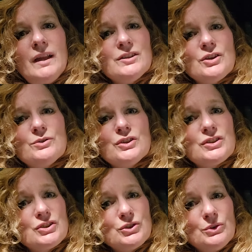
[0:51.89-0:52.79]
So
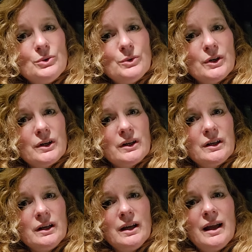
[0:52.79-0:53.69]
just do the work.
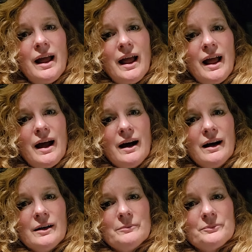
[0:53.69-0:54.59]

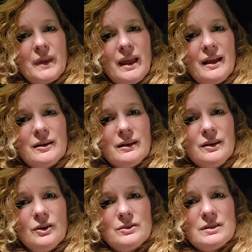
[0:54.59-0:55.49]
And,
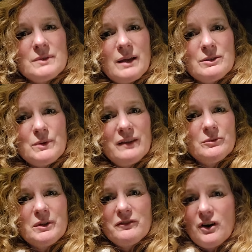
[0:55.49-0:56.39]
you know, sometimes we have to
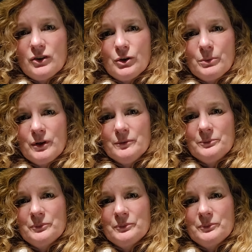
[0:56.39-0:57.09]
be vulnerable.